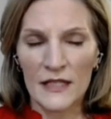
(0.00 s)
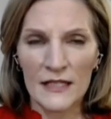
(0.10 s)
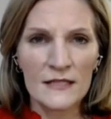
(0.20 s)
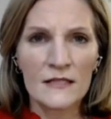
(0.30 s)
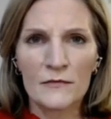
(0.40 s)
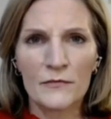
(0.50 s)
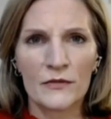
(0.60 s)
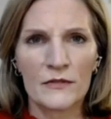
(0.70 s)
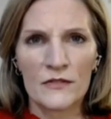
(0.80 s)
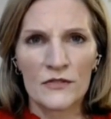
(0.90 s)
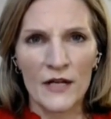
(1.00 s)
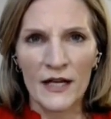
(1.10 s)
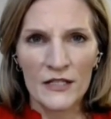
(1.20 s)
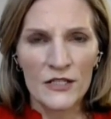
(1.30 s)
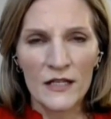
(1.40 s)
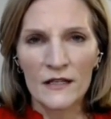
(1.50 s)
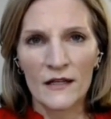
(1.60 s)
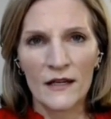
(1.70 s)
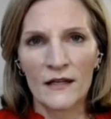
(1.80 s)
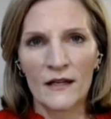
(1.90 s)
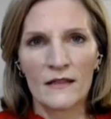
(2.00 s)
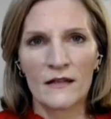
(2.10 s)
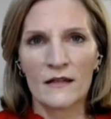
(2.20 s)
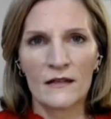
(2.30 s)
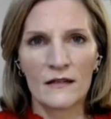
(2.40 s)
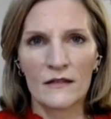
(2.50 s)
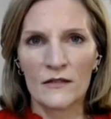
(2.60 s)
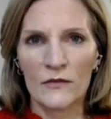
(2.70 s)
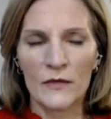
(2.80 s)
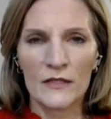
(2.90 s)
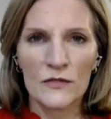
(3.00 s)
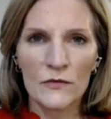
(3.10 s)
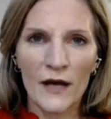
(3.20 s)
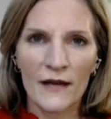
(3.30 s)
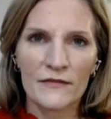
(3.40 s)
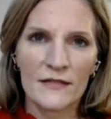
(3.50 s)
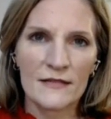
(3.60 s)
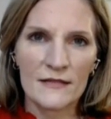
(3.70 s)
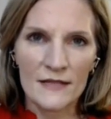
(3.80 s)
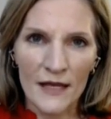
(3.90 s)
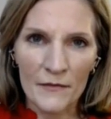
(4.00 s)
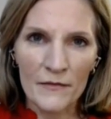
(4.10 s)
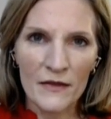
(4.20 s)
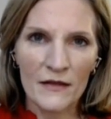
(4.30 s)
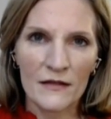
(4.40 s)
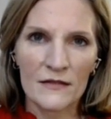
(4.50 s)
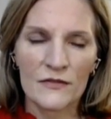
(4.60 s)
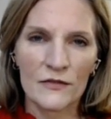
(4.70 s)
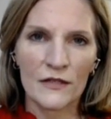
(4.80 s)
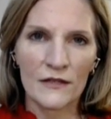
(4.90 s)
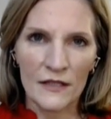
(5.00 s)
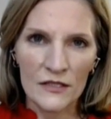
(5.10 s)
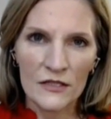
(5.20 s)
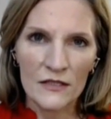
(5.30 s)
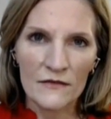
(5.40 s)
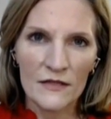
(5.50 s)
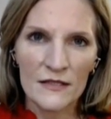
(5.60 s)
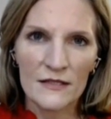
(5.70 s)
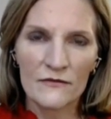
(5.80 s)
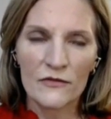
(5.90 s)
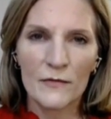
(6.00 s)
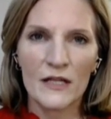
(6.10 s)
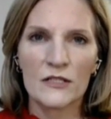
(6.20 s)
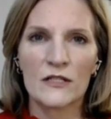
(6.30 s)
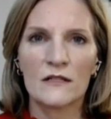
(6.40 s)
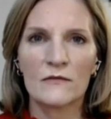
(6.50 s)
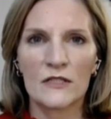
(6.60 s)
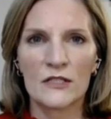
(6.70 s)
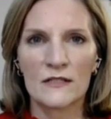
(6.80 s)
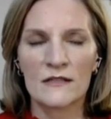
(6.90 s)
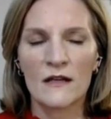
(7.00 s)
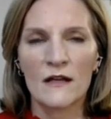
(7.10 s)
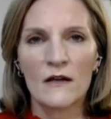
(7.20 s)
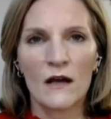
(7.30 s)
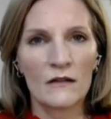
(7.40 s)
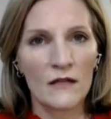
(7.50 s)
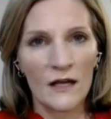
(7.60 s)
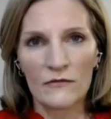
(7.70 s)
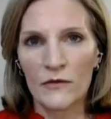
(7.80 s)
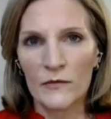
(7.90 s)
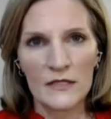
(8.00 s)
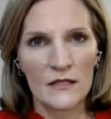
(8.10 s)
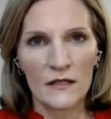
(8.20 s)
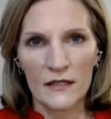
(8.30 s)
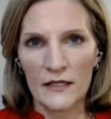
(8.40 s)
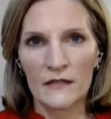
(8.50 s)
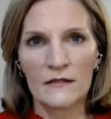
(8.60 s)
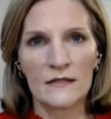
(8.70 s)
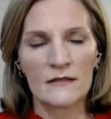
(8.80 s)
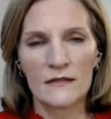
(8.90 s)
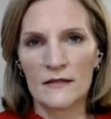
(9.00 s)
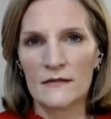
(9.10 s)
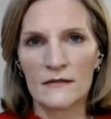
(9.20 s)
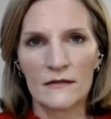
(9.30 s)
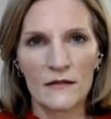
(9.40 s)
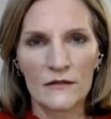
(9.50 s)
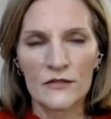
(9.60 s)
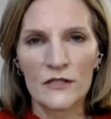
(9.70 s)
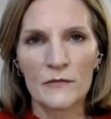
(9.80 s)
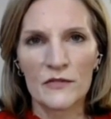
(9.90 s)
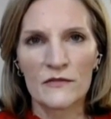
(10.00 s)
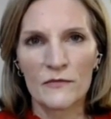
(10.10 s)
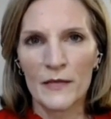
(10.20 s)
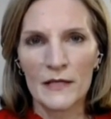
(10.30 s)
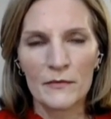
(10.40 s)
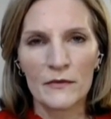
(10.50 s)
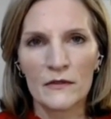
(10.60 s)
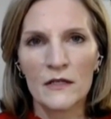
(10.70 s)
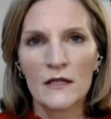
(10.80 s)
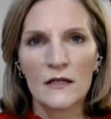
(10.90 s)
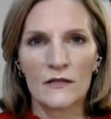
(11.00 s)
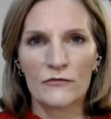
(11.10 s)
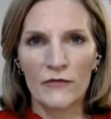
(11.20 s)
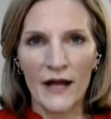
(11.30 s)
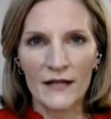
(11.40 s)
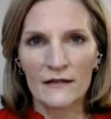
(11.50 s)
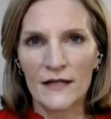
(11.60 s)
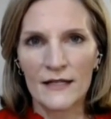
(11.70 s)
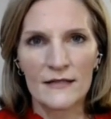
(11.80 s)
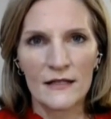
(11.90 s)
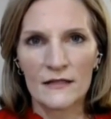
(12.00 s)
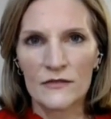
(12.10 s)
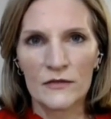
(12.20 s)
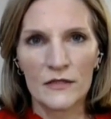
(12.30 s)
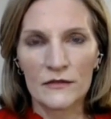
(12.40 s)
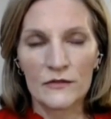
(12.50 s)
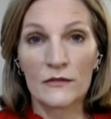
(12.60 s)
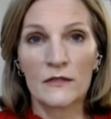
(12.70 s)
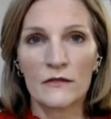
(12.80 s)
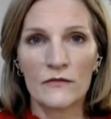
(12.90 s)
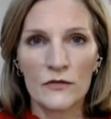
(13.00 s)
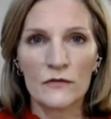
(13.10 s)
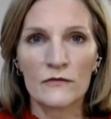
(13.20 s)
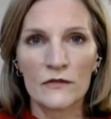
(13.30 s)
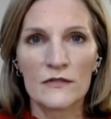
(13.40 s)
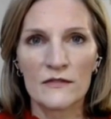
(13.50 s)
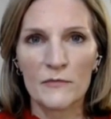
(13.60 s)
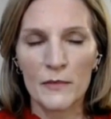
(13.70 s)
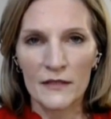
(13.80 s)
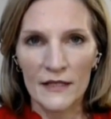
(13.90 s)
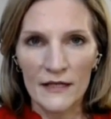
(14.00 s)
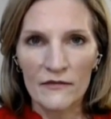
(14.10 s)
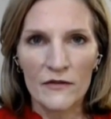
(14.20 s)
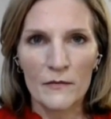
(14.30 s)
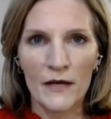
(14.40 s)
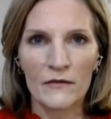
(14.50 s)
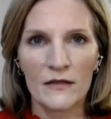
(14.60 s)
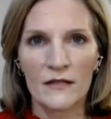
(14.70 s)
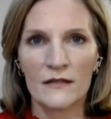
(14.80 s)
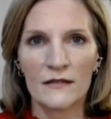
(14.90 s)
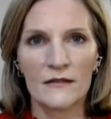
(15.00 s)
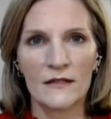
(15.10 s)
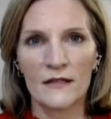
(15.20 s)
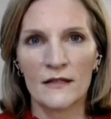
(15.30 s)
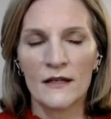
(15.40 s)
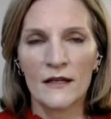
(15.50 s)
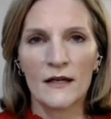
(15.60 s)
is an important strategy, and I think, we do have to stem the circulation of the disinformation, which is a lot of what we saw here is large numbers of people kind of radicalizing into an alternative universe of belief about the